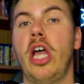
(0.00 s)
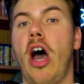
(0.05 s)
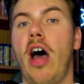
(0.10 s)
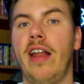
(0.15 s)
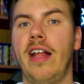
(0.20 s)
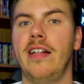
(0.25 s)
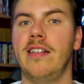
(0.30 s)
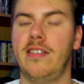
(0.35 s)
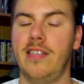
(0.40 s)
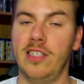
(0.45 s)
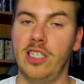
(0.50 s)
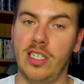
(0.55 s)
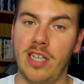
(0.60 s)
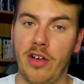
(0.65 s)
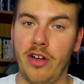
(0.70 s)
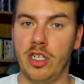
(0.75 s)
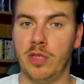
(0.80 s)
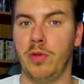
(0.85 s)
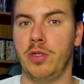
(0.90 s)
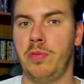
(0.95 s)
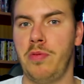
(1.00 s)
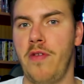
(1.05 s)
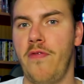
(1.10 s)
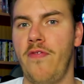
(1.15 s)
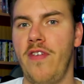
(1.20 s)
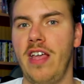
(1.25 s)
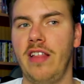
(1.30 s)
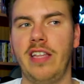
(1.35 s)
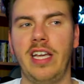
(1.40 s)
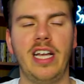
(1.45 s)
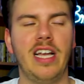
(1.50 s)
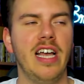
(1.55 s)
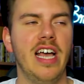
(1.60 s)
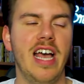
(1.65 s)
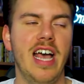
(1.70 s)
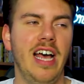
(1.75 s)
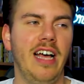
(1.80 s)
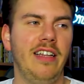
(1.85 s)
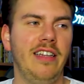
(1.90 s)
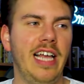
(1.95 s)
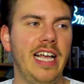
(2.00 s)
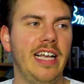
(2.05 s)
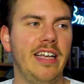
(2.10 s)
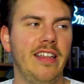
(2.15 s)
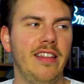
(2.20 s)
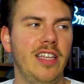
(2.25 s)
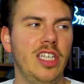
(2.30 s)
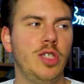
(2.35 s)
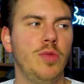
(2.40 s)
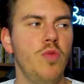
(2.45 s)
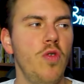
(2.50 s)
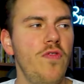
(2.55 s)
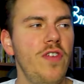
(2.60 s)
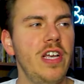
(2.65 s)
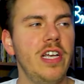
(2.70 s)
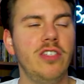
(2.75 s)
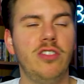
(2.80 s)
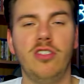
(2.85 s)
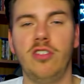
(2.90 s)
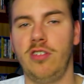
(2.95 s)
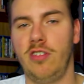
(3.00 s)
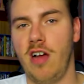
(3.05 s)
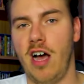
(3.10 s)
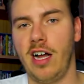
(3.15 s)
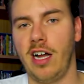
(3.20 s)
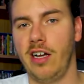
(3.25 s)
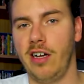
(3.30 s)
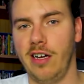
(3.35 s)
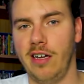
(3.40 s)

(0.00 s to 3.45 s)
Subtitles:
the audience this is how you're supposed to be feeling. Like, this movie is just not